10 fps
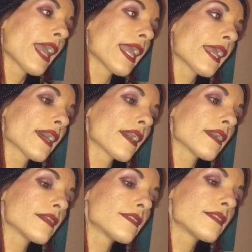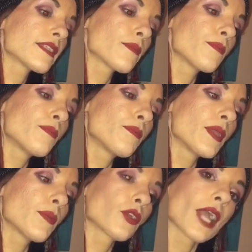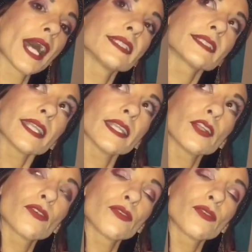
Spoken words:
and people are asking